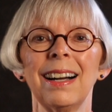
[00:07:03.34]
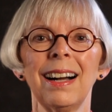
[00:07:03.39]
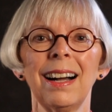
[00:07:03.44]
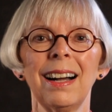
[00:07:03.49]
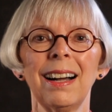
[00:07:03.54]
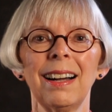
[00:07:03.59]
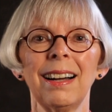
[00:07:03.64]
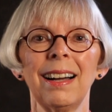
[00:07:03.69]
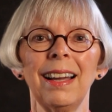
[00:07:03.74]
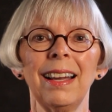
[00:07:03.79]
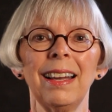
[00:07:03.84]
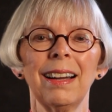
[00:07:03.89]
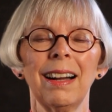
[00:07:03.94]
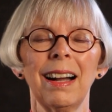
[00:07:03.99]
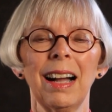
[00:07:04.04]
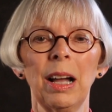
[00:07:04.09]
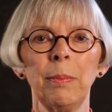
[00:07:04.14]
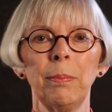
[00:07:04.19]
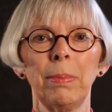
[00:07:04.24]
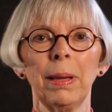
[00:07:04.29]
Hi,
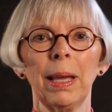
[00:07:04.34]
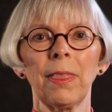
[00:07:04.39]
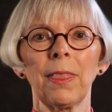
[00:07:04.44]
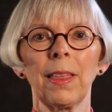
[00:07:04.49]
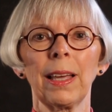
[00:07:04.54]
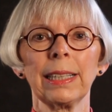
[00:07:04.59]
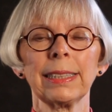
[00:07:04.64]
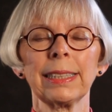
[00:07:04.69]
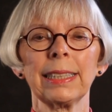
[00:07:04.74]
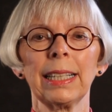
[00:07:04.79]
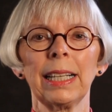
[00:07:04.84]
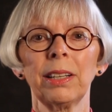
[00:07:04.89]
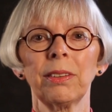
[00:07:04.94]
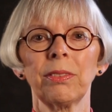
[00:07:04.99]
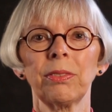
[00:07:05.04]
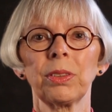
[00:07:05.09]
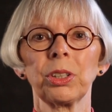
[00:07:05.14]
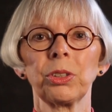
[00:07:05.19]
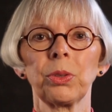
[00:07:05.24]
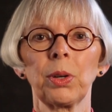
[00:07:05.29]
I'm Beth
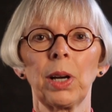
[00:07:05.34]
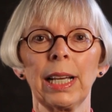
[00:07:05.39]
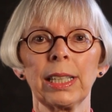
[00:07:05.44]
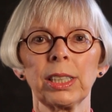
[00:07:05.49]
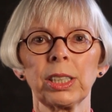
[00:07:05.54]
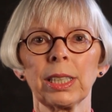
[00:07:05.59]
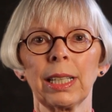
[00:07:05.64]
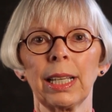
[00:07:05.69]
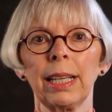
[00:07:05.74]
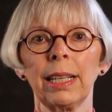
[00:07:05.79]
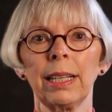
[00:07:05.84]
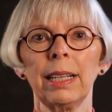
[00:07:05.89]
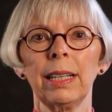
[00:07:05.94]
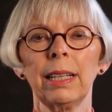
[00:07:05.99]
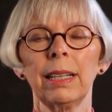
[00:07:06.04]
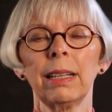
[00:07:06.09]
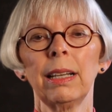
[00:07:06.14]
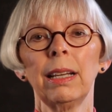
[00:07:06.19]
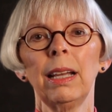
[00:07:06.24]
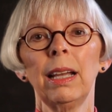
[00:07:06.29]
Isayef, the Trash Lady,
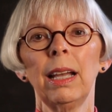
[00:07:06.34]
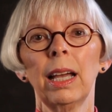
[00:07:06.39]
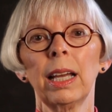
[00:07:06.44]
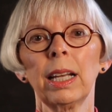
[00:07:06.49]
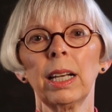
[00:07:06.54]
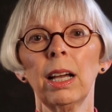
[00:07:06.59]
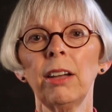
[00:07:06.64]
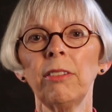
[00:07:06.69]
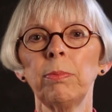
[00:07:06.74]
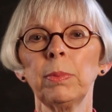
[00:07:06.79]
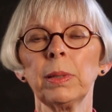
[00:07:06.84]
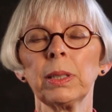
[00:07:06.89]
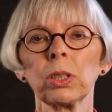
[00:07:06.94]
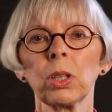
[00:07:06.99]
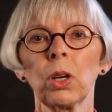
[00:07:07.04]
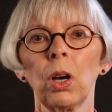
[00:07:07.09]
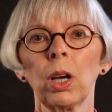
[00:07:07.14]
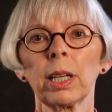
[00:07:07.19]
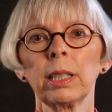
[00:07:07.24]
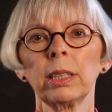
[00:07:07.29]
and I've been
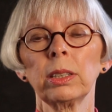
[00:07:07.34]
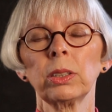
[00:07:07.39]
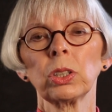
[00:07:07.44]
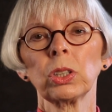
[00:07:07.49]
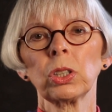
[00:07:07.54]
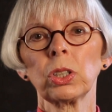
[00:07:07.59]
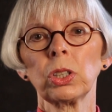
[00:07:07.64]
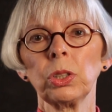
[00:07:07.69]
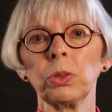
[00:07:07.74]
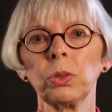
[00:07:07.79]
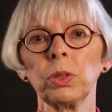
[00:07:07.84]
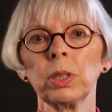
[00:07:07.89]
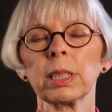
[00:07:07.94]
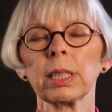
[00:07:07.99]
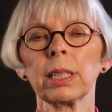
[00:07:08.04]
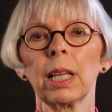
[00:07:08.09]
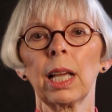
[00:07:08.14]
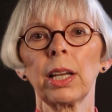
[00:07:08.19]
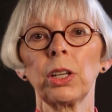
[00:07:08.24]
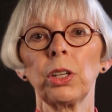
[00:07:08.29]
talking to
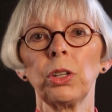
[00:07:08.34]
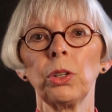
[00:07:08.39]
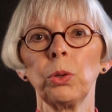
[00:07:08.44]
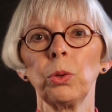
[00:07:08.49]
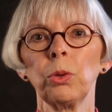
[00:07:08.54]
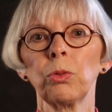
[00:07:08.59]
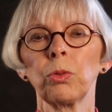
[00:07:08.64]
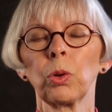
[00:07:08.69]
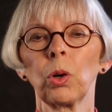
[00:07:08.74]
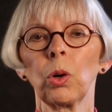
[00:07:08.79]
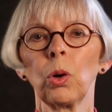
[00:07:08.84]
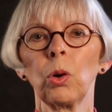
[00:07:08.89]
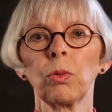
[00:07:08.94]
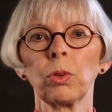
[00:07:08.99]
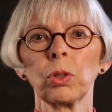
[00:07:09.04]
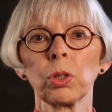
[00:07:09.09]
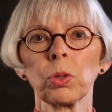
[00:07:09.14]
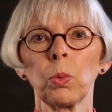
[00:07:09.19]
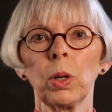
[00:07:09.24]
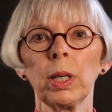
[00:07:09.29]
students like you for
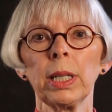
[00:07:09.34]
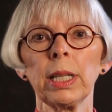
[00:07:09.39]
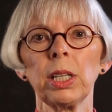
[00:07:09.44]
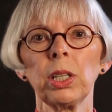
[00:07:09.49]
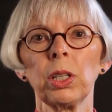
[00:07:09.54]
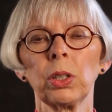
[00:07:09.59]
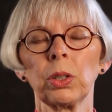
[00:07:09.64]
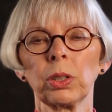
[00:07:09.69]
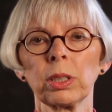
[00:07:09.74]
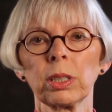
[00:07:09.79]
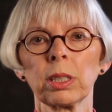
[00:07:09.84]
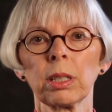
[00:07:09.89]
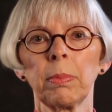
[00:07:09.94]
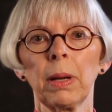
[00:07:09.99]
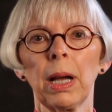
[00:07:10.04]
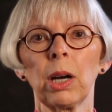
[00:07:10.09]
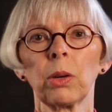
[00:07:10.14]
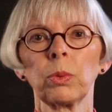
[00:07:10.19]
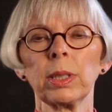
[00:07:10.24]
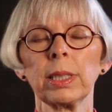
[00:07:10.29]
over 20 years
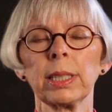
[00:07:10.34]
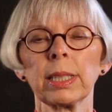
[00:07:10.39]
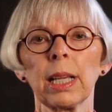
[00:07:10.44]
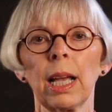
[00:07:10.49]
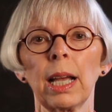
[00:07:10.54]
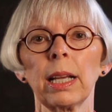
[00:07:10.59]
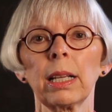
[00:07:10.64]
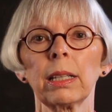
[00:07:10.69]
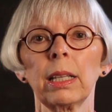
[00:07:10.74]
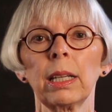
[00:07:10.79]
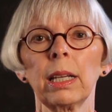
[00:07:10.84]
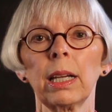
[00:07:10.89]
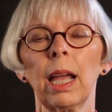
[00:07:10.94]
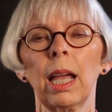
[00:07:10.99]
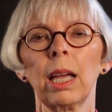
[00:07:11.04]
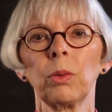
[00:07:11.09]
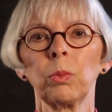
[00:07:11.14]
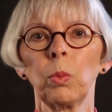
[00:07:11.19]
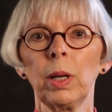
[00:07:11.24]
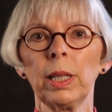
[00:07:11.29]
about recycling
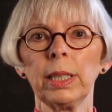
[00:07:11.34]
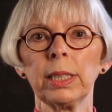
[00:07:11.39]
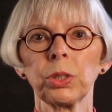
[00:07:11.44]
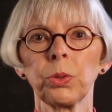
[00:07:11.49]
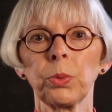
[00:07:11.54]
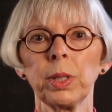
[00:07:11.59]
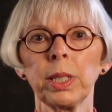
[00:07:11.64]
and waste